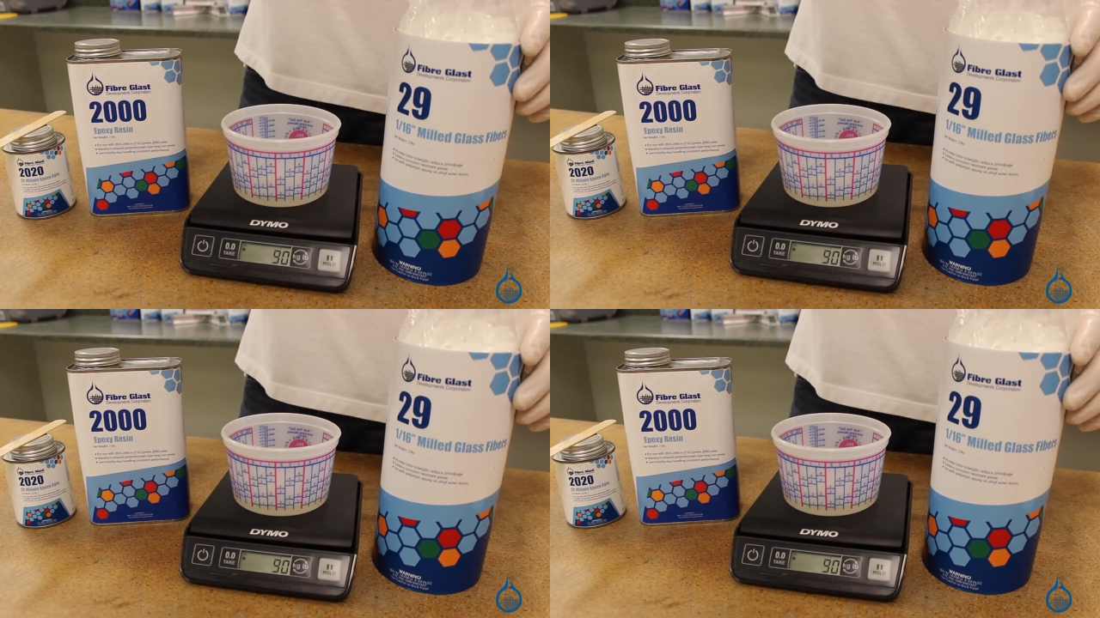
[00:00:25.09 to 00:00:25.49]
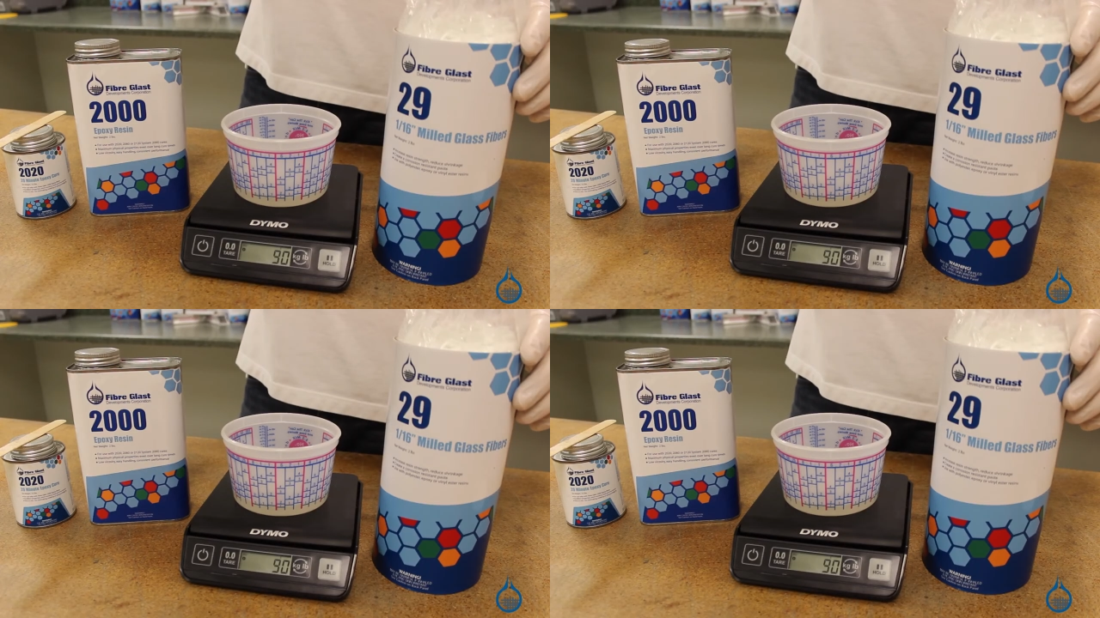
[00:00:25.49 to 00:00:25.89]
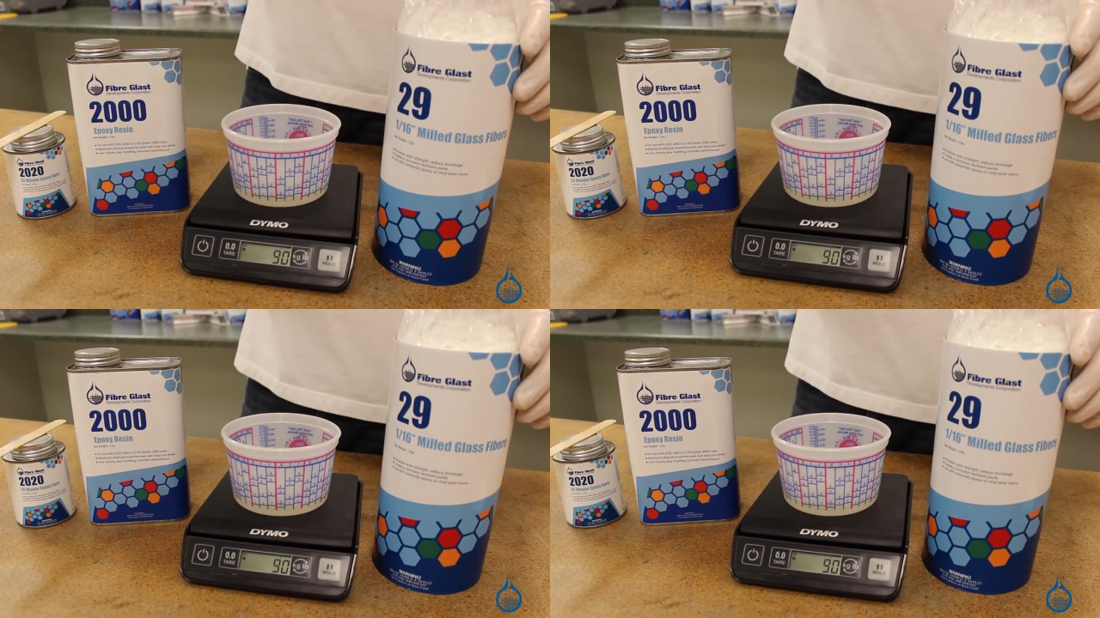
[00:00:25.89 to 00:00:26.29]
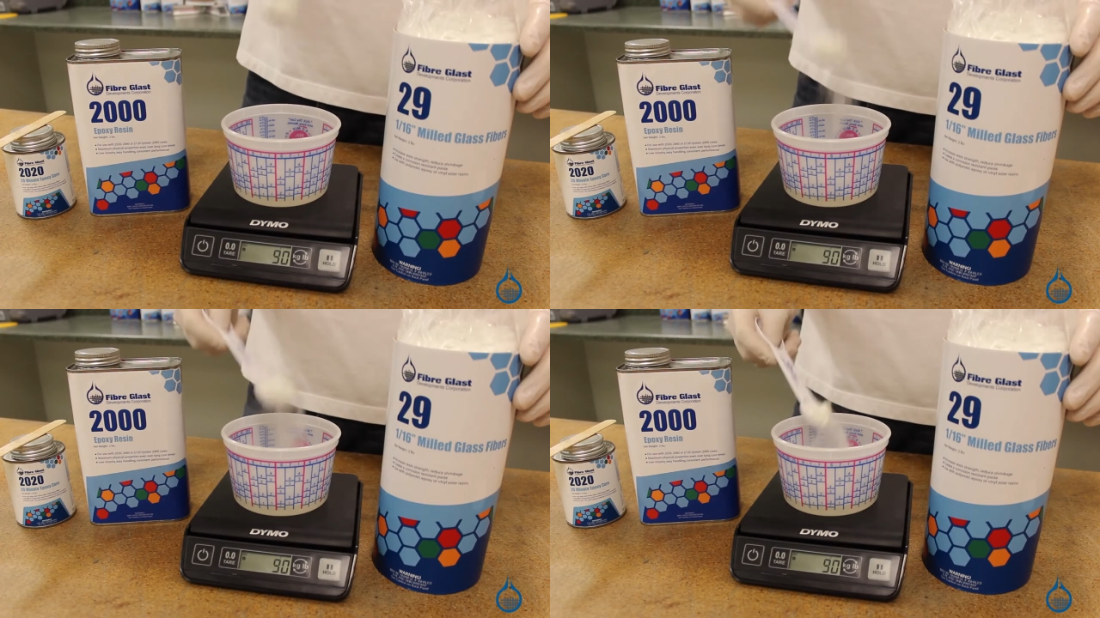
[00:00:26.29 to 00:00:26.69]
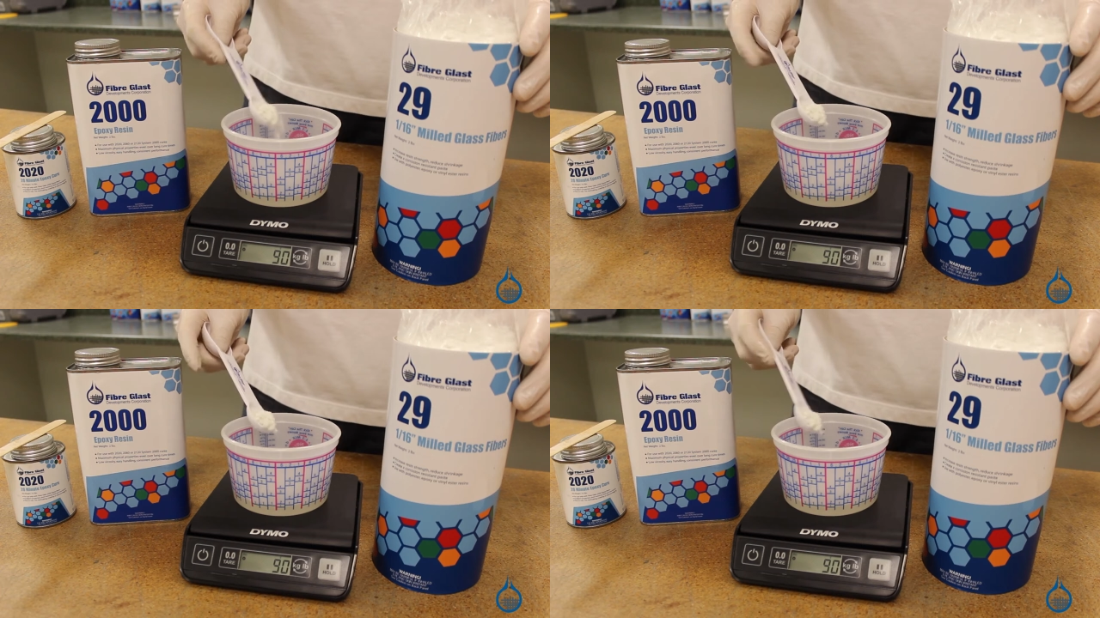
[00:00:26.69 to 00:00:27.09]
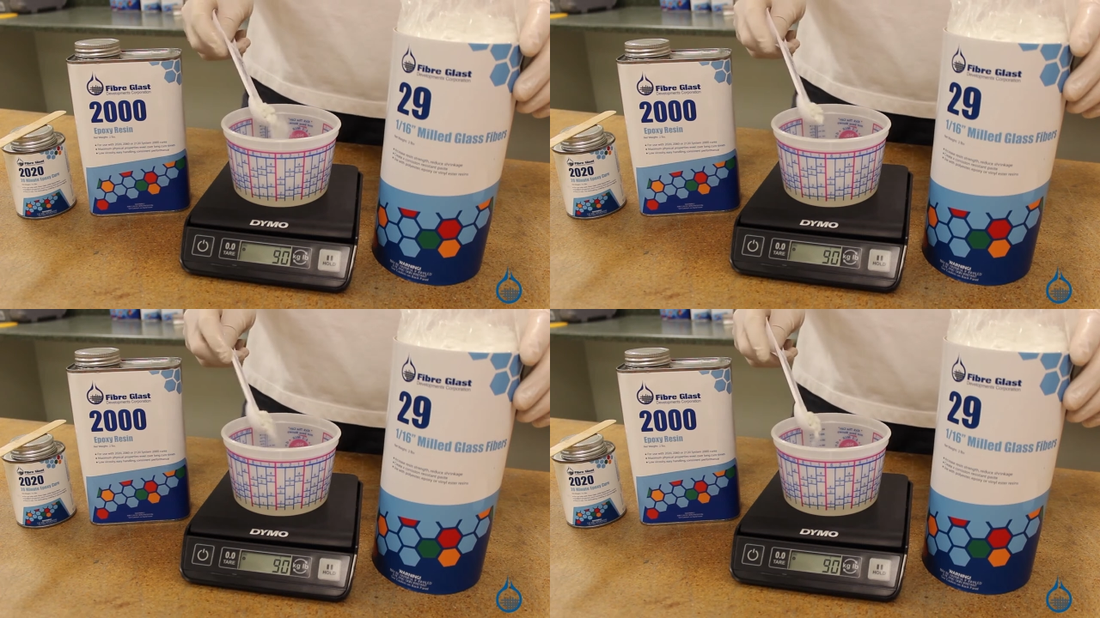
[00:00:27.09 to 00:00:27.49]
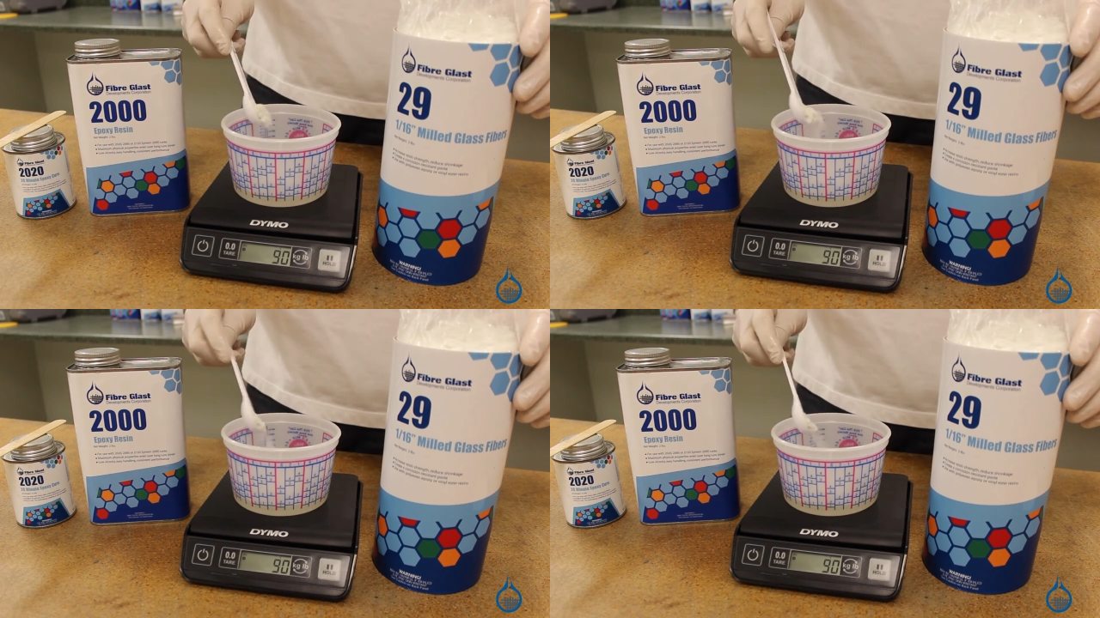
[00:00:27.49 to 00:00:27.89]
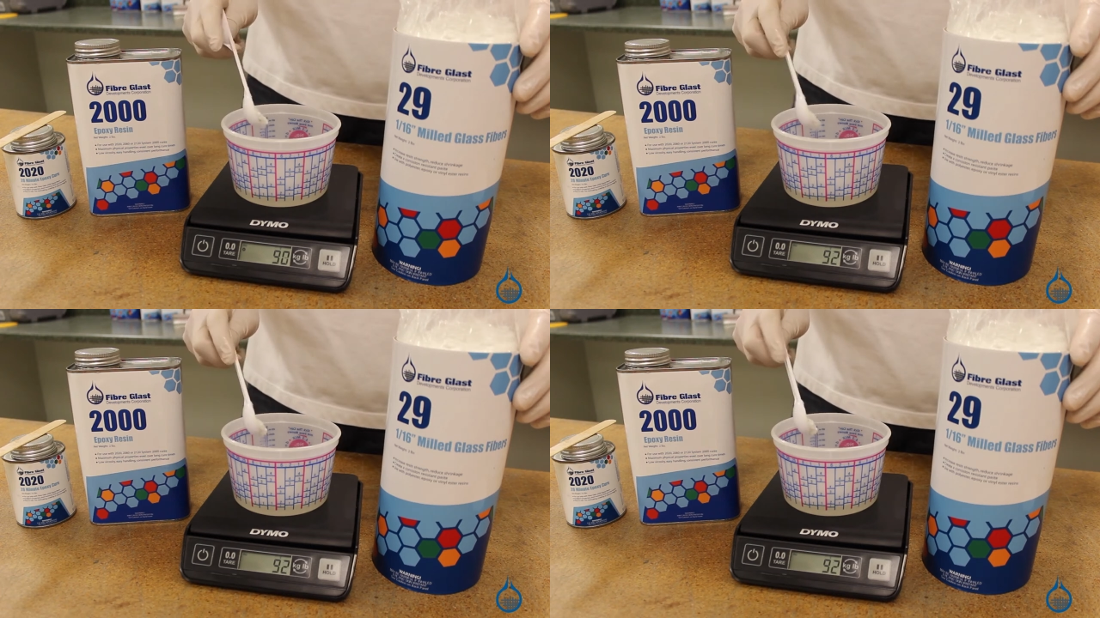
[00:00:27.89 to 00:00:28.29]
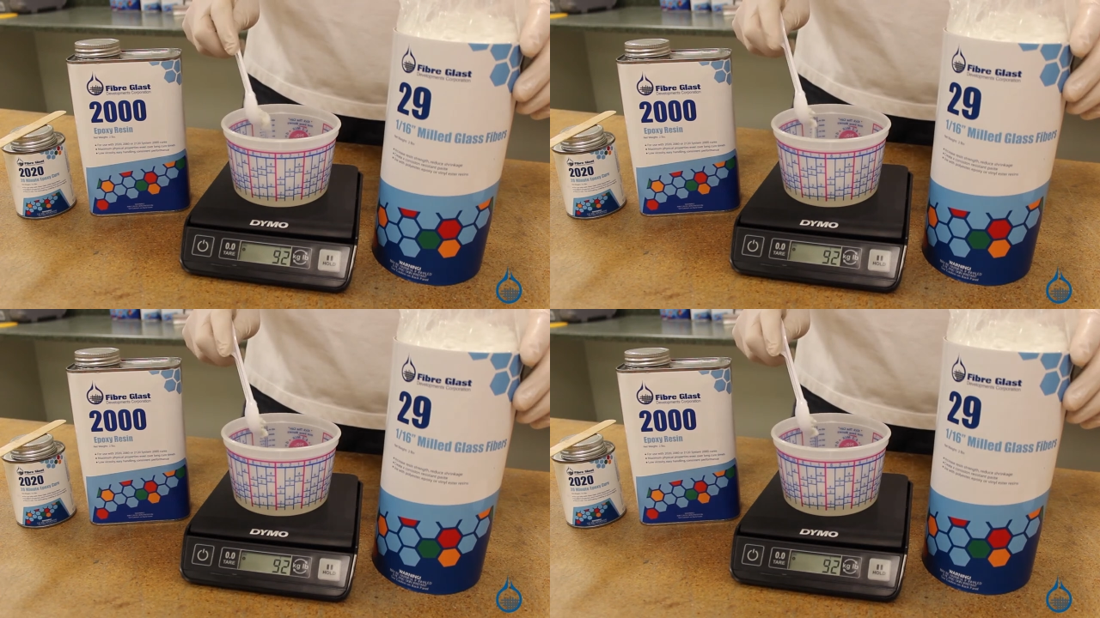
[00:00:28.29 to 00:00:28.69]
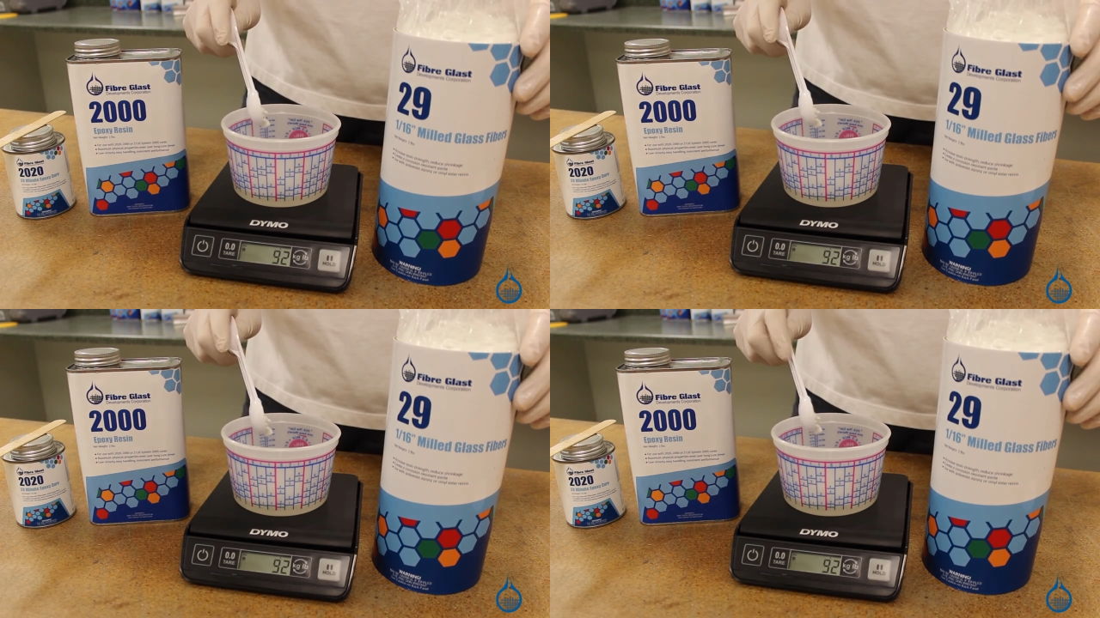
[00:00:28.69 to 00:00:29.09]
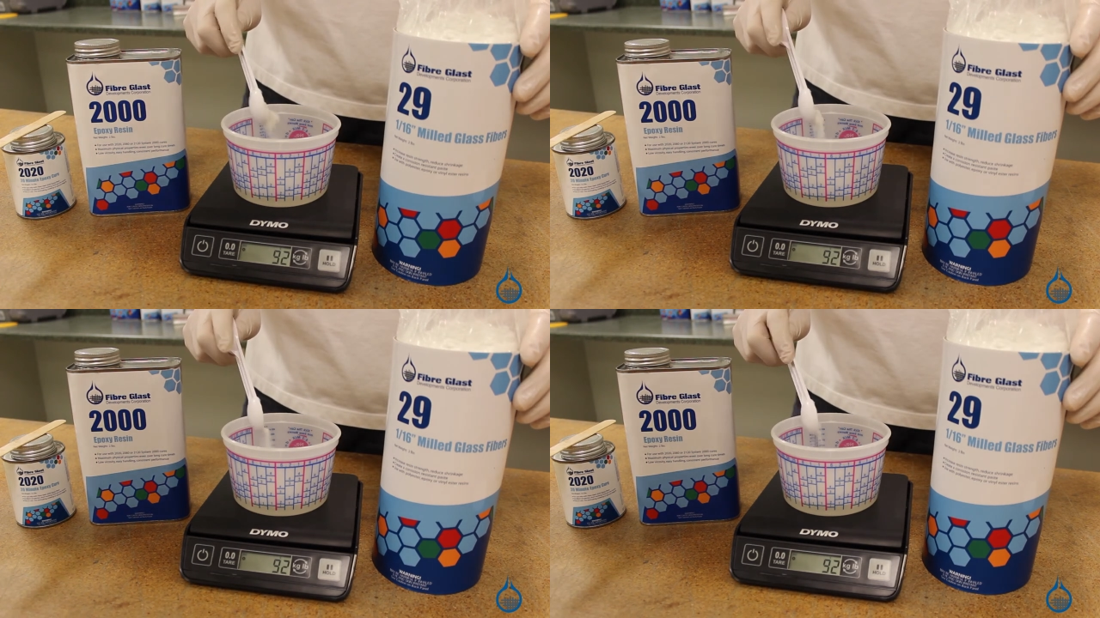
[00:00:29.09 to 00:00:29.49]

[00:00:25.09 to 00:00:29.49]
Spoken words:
No face is visible, so there are no lips to read.